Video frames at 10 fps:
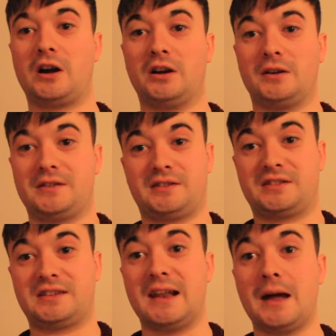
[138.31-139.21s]
our
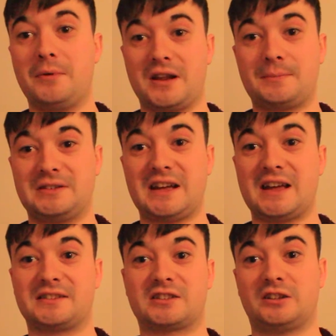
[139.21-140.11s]

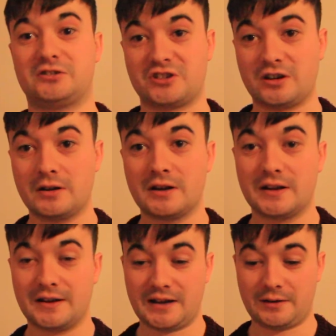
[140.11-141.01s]
celebrity-obsessed culture
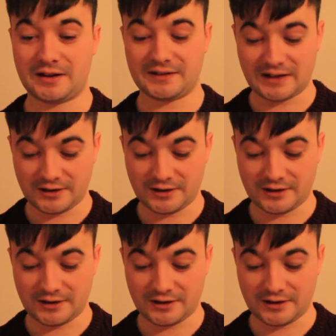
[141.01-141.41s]
nowadays.